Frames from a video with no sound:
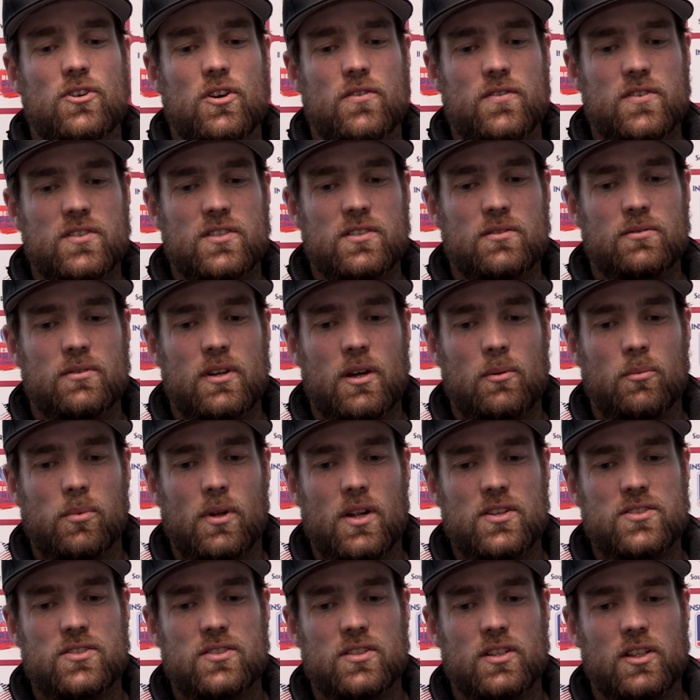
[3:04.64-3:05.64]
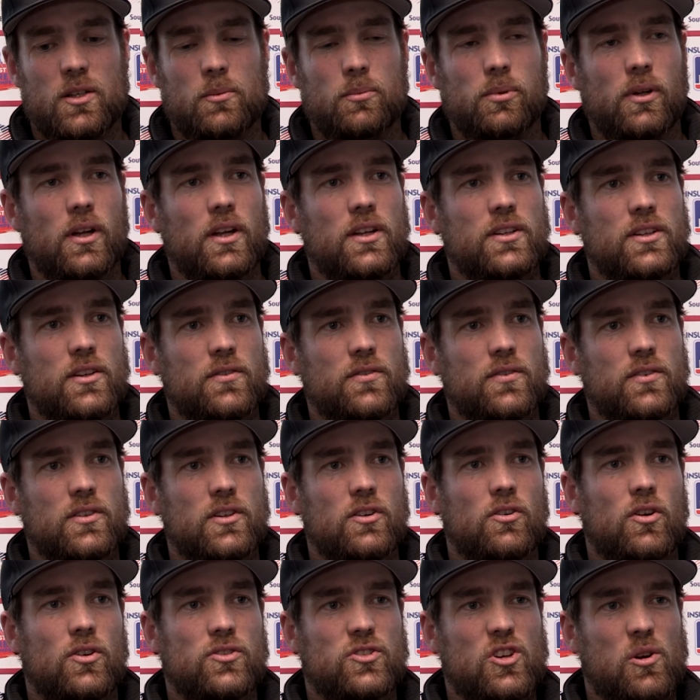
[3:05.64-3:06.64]
surface and Blunston are completely different.
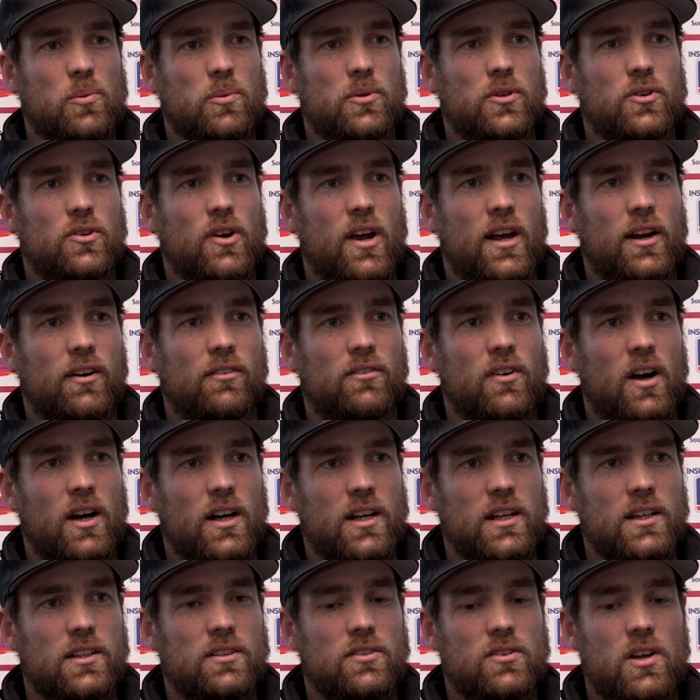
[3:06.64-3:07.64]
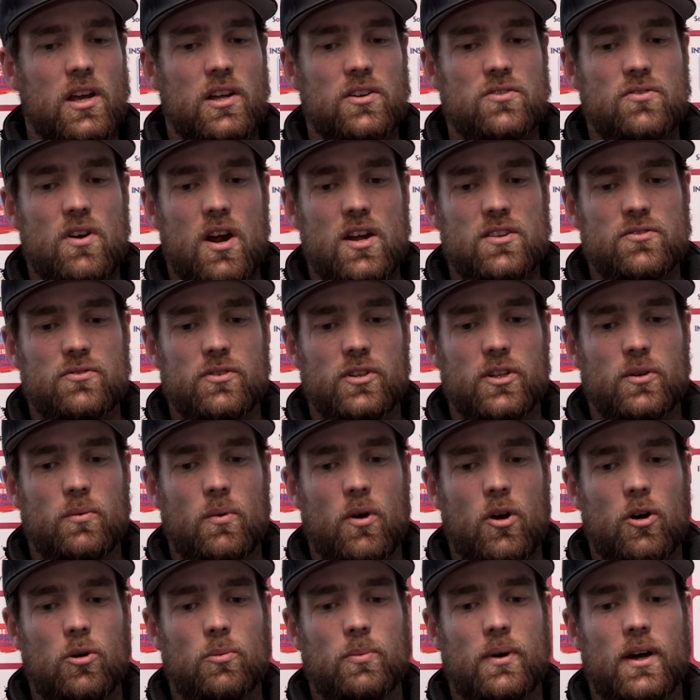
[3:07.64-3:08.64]
You're on top of the ground and running, and it drains really
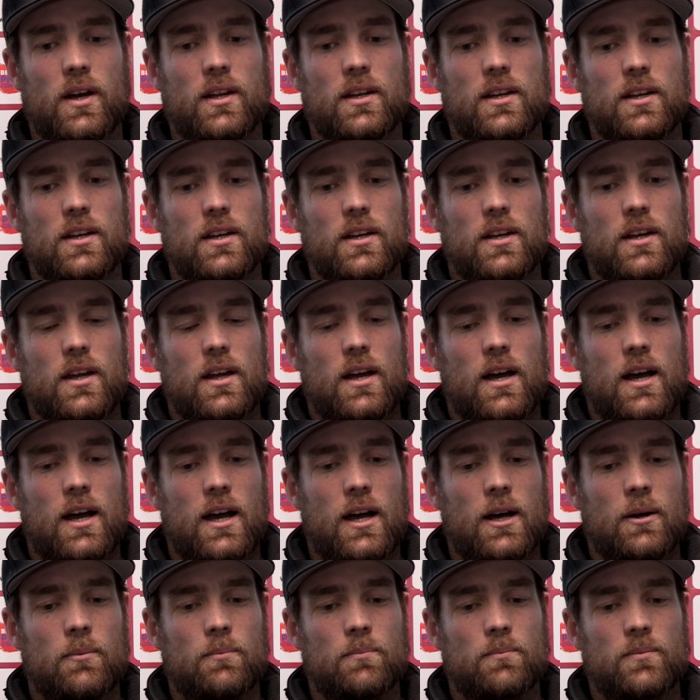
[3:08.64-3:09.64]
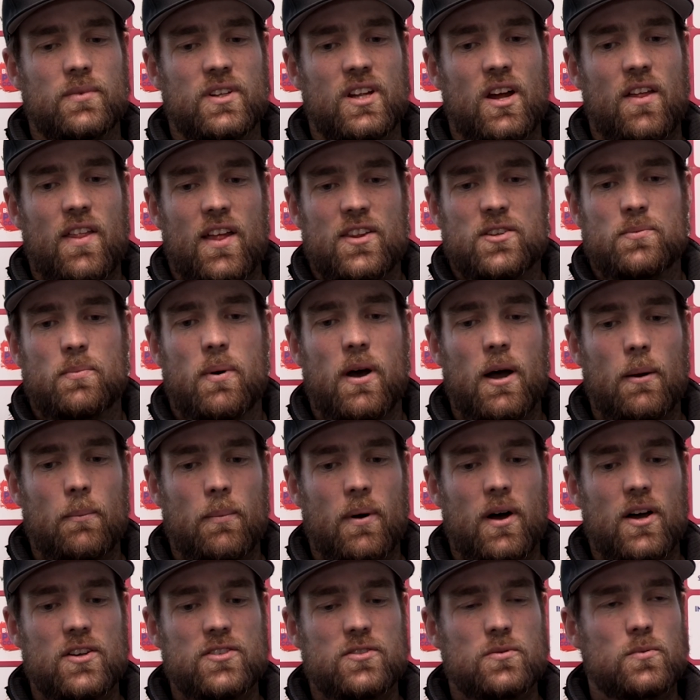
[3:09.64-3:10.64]
well, but that's part
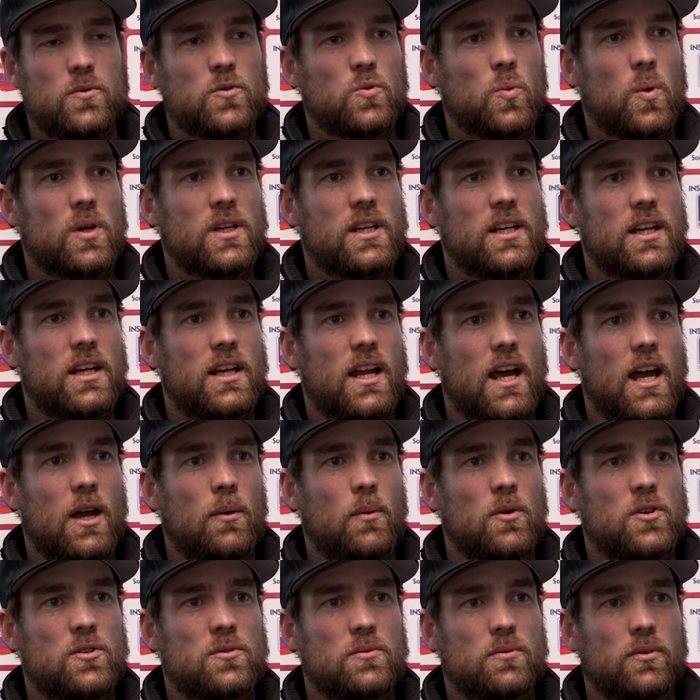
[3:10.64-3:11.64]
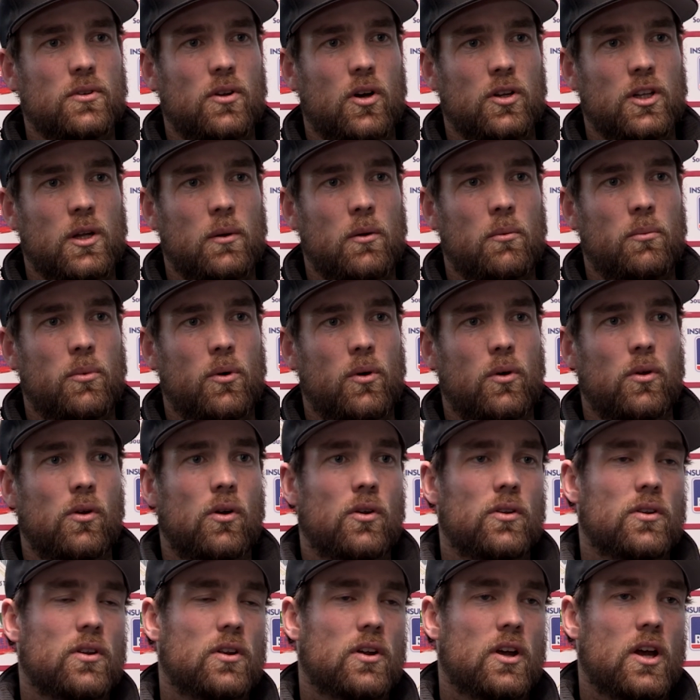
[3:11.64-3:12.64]
and parcel. It was windy today, which clogged up the
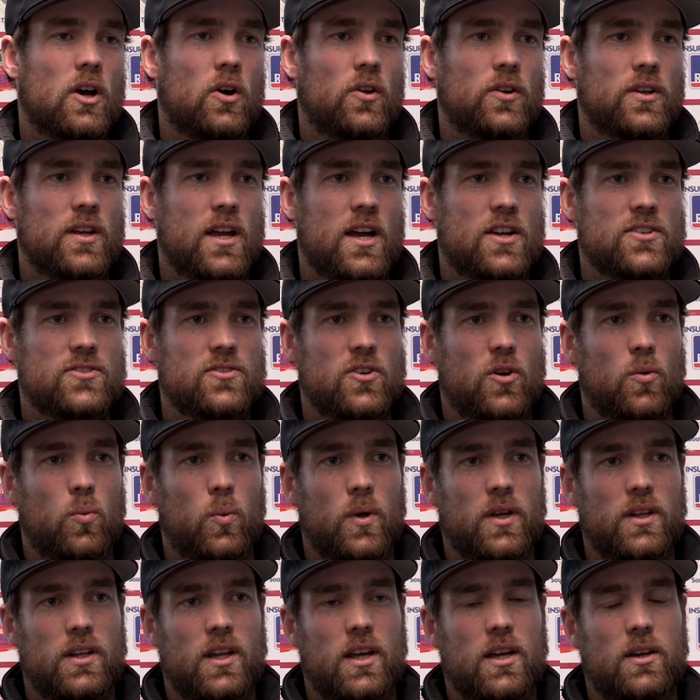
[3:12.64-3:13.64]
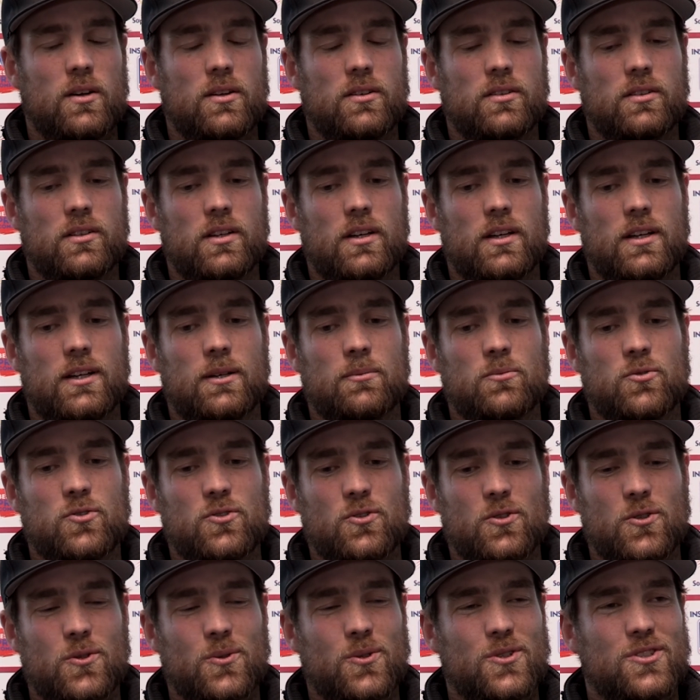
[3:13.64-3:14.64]
ball on the outside wing there. I'm
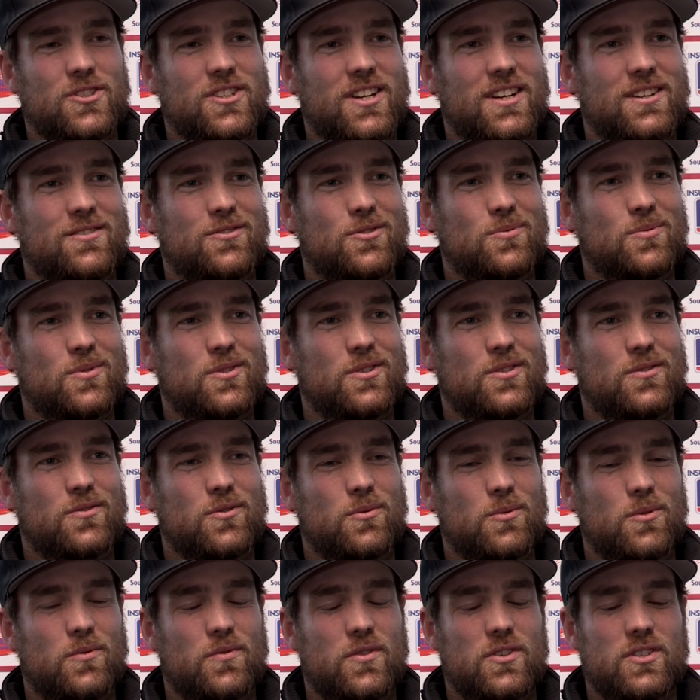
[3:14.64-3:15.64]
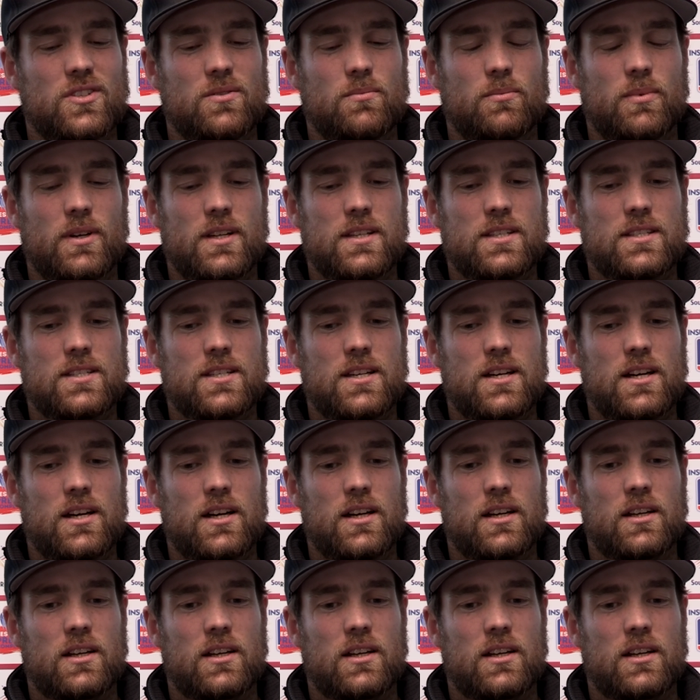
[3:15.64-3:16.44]
sure you would have seen from the vision, but